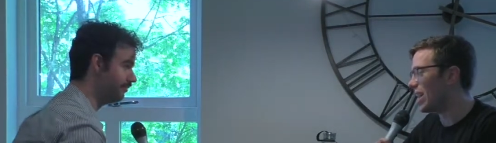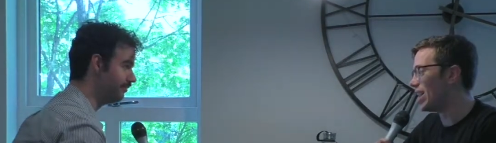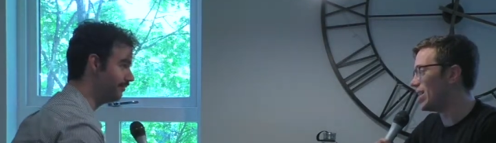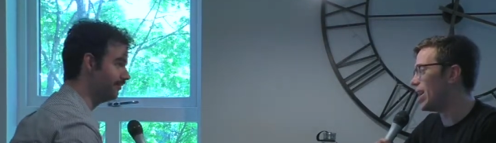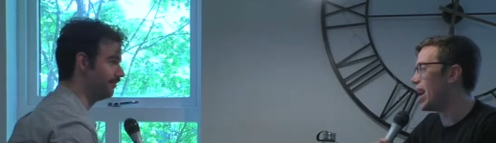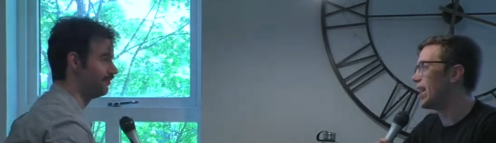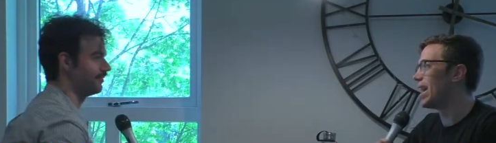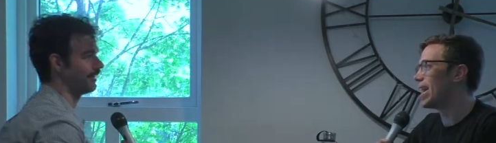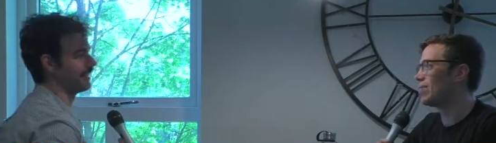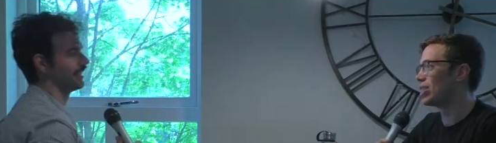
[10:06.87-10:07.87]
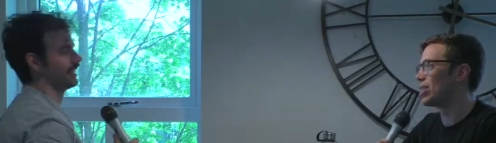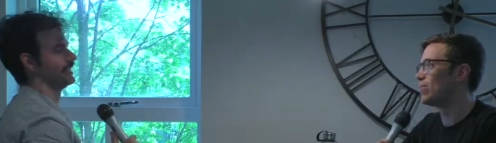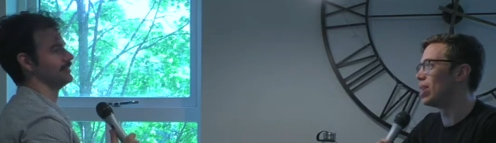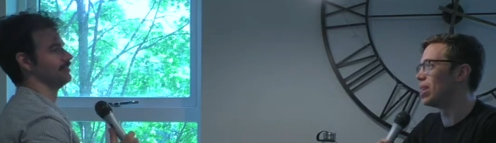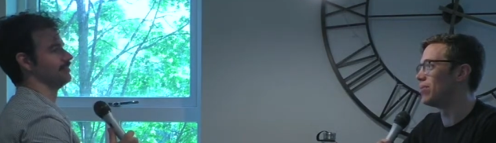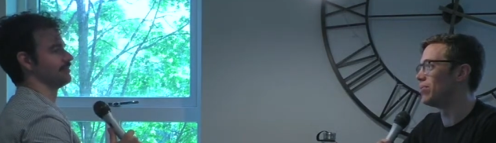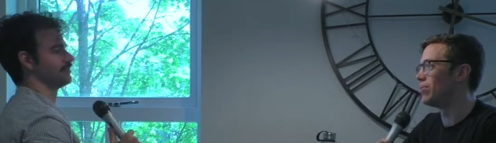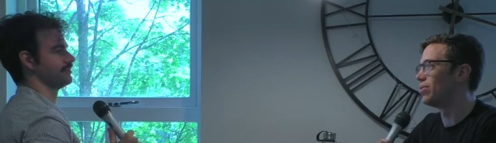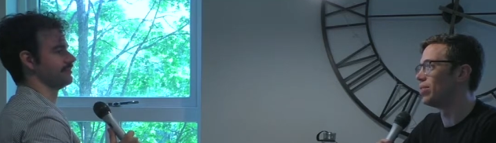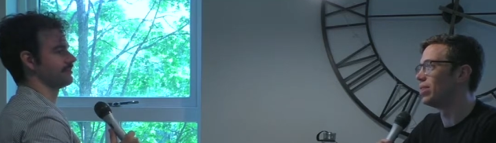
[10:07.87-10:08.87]
Speaker 1: and not have it come
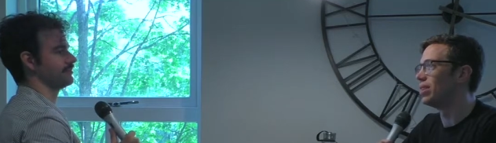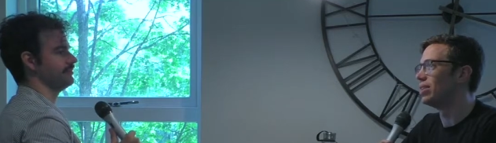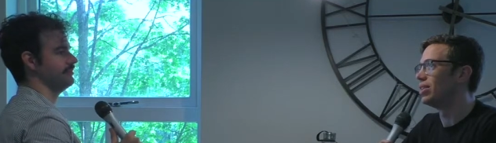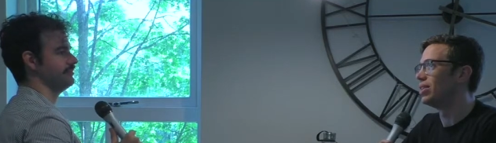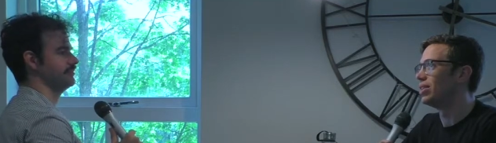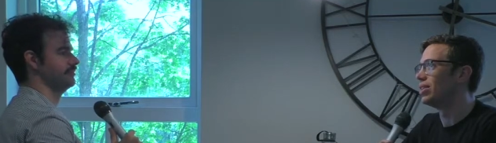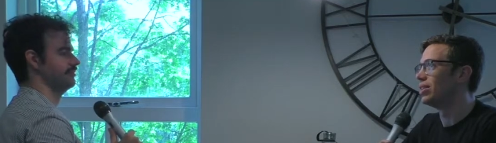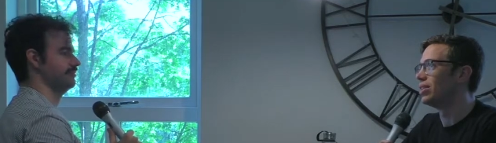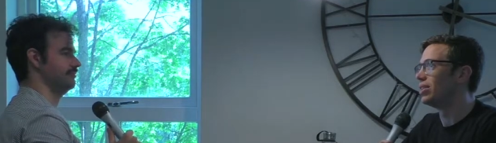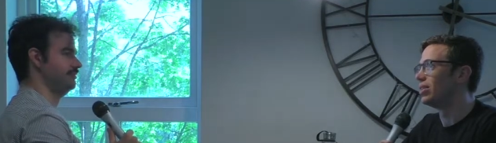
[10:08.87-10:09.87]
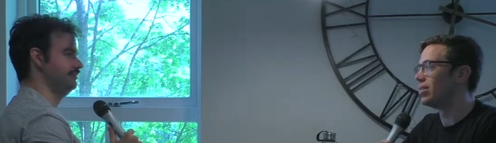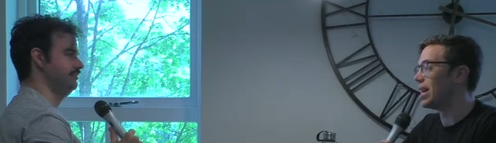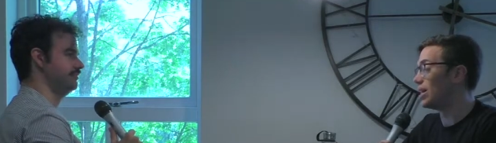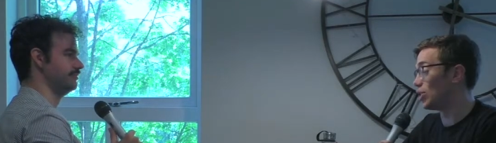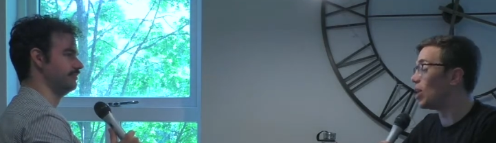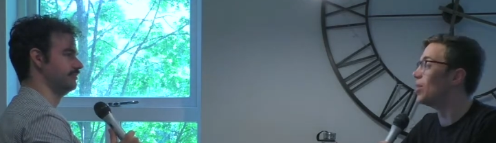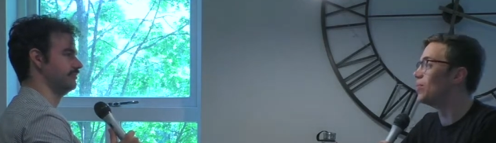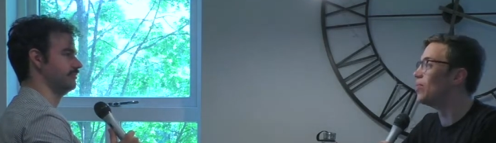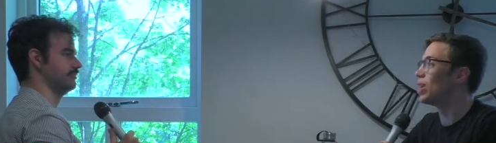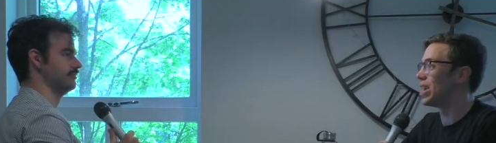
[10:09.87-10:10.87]
off as
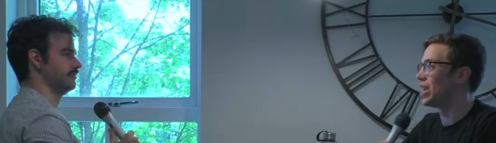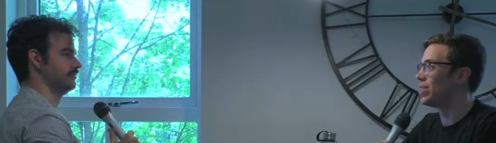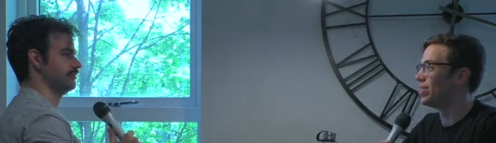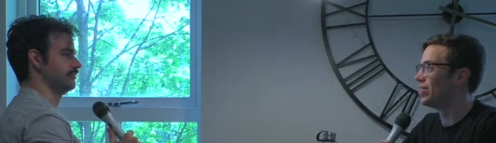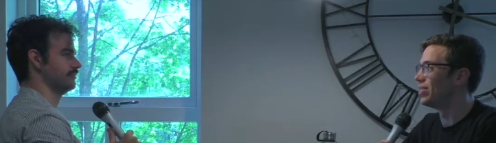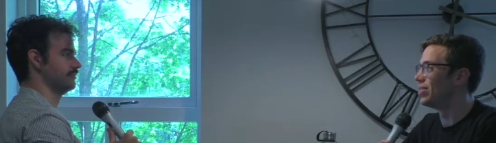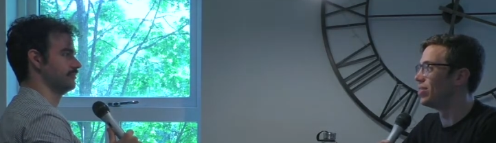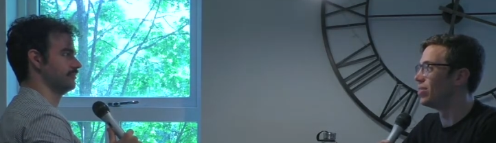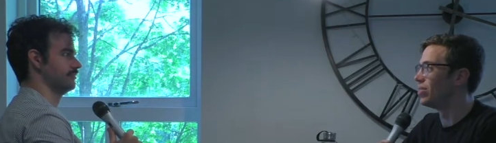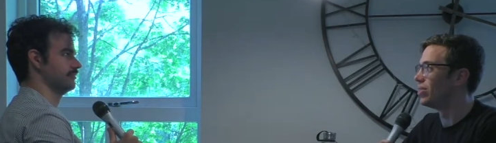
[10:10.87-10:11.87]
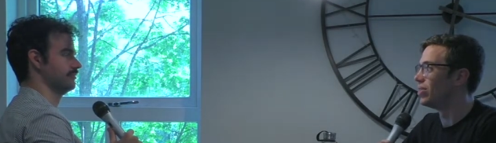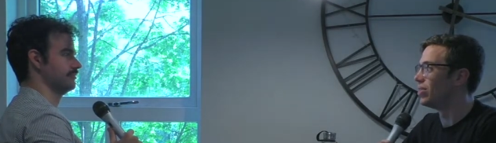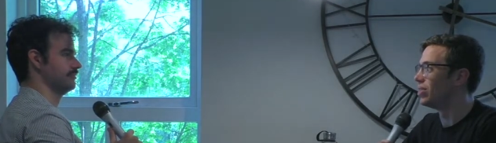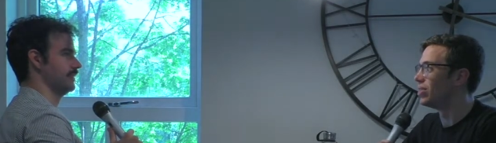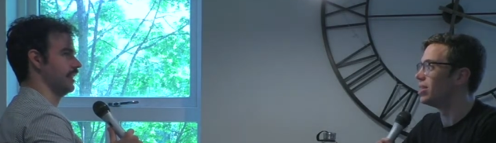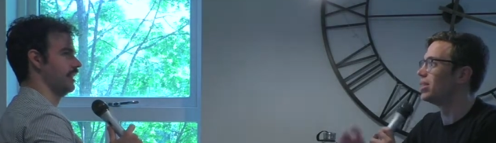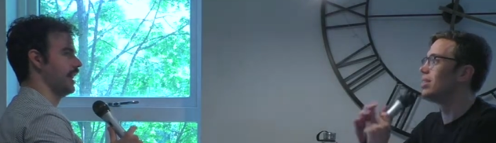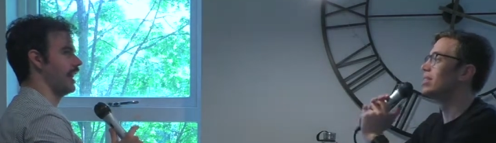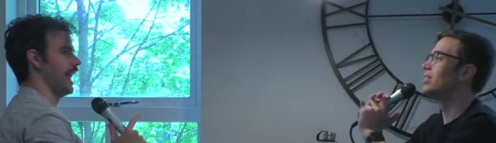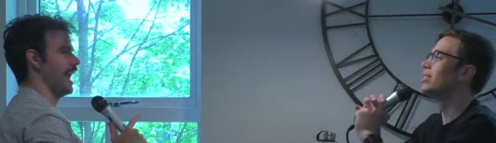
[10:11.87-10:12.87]
unfunny.
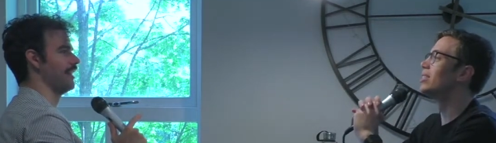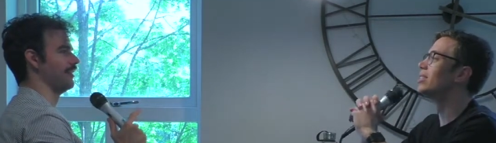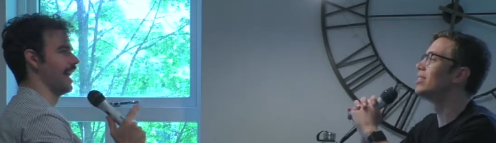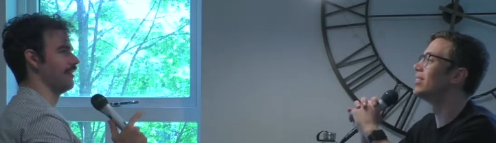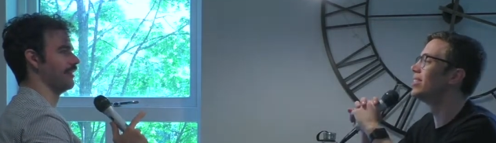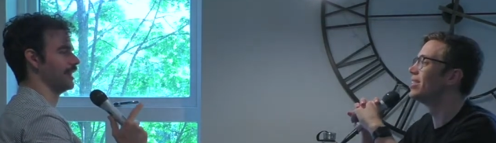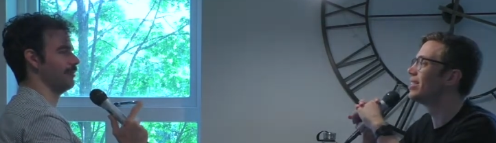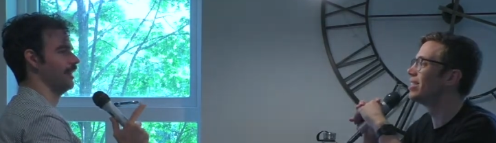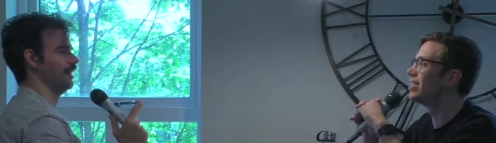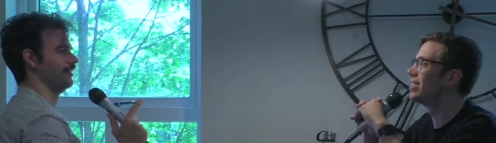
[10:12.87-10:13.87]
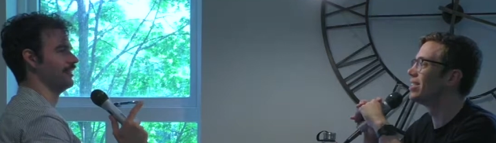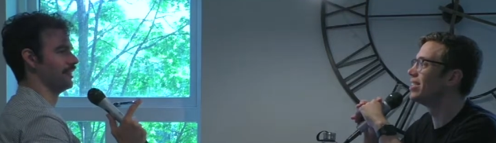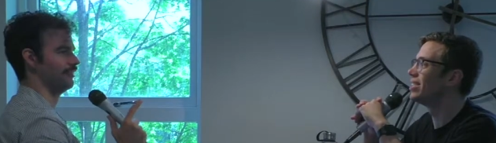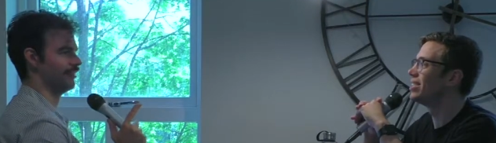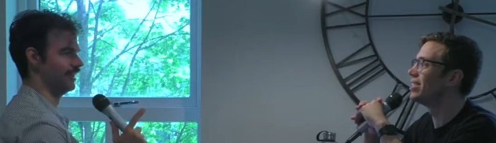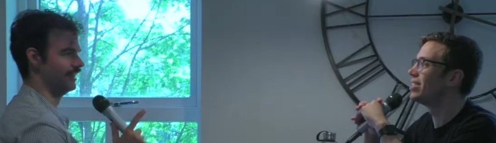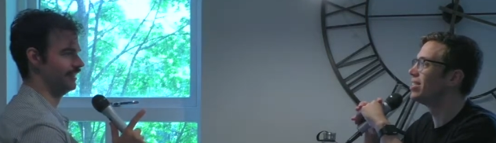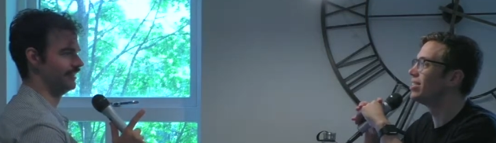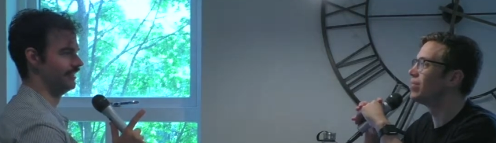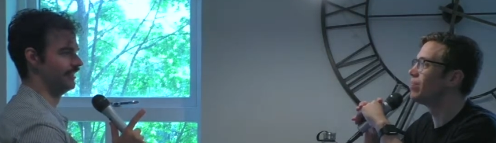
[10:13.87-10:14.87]
Speaker 2: Not has have it come off as
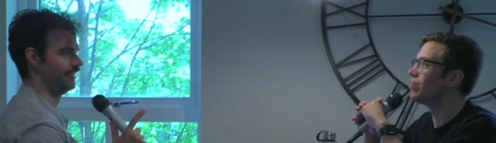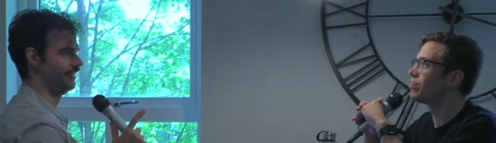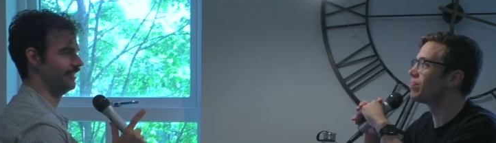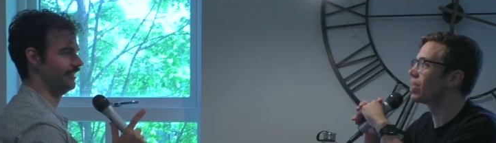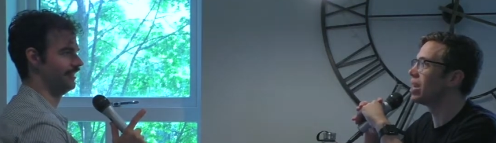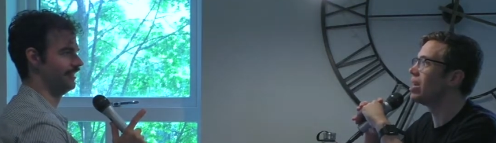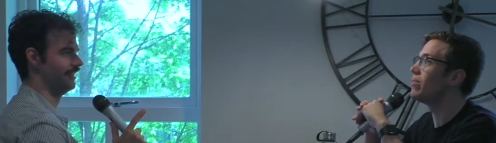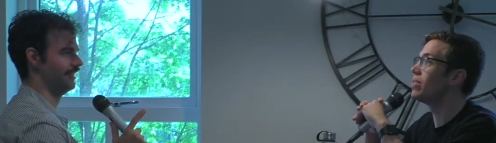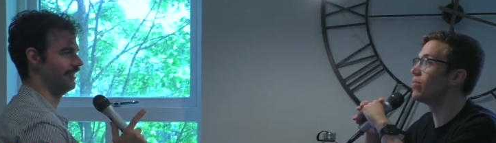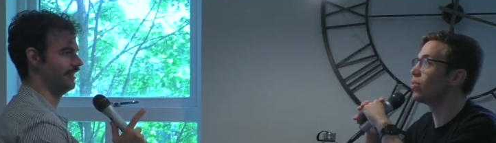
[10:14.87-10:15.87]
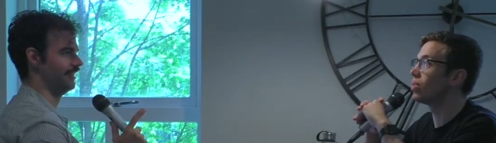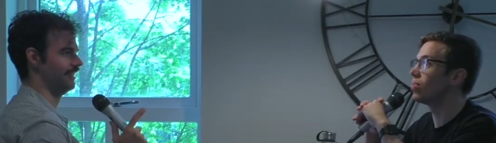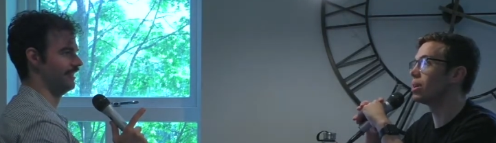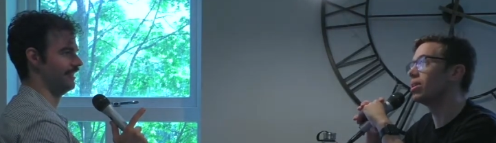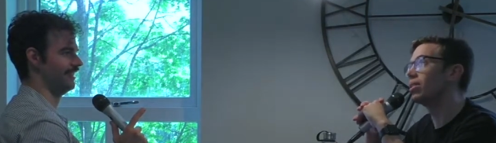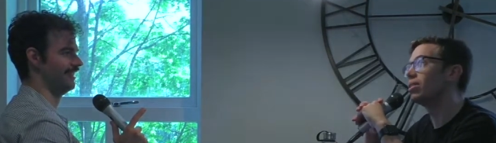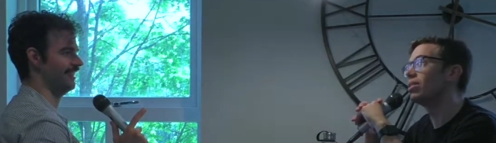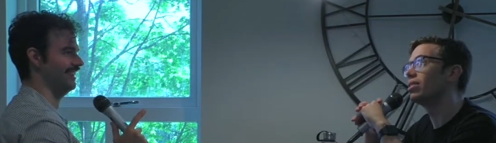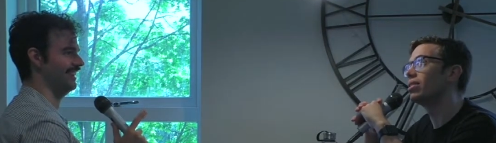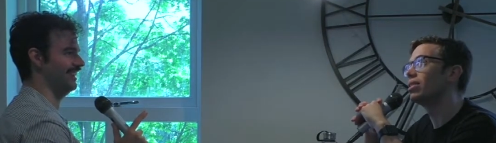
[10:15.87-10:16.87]
unfunny. If it for
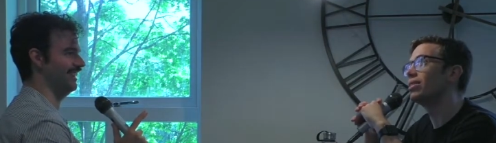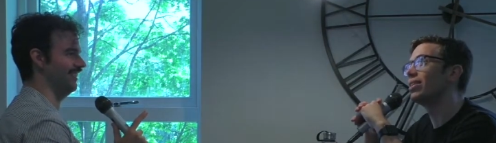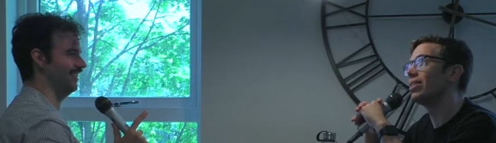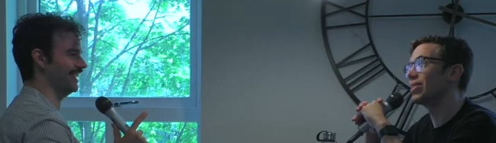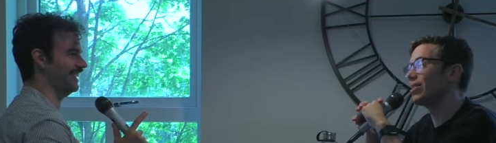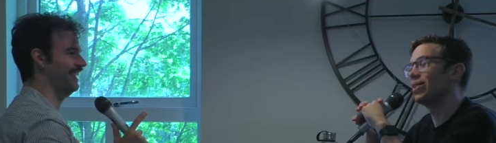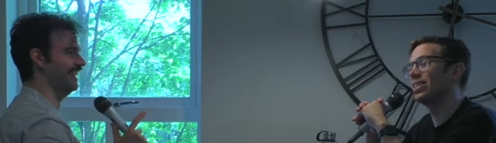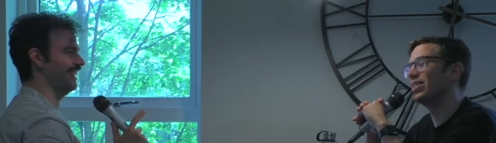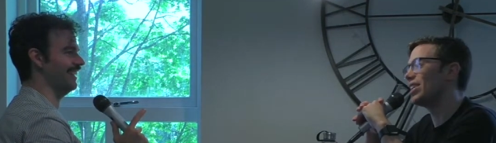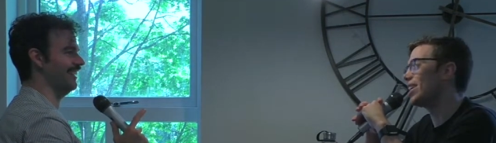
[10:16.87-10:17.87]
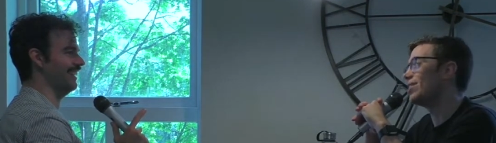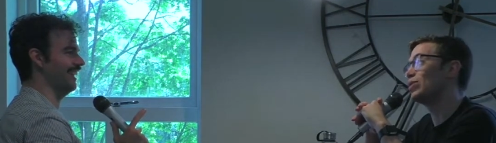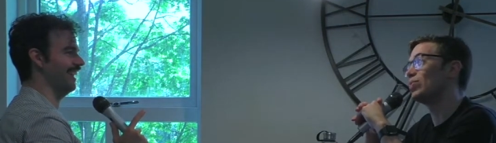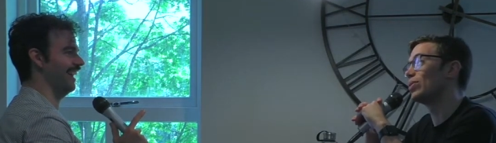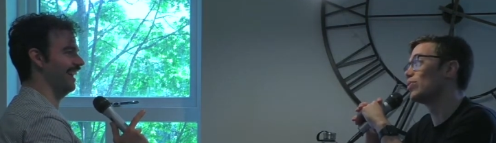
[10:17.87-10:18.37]
like, and listen, it's my